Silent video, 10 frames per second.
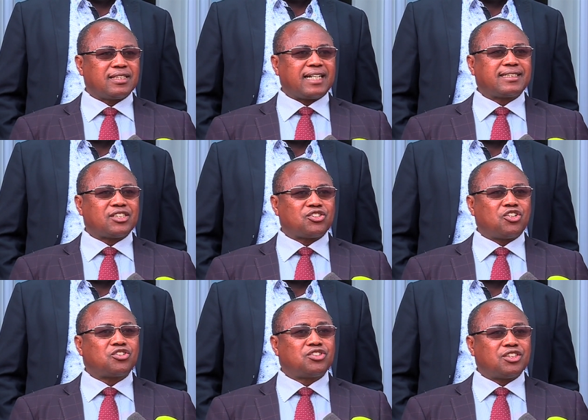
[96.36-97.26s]
that is
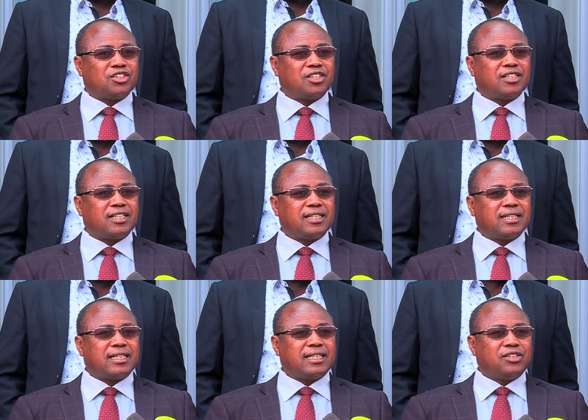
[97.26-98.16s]
not
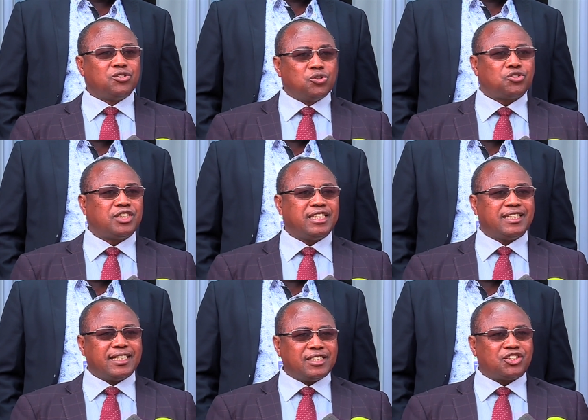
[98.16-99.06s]
used in
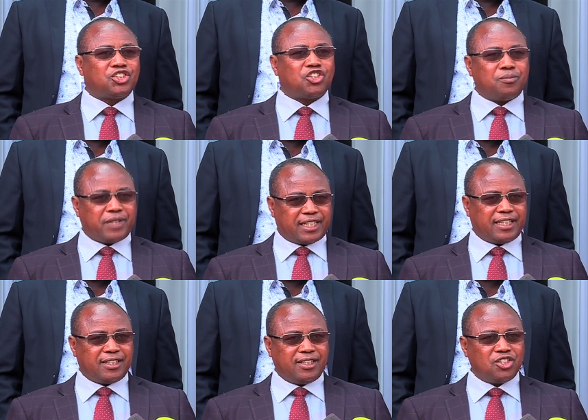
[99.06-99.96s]
the decision making.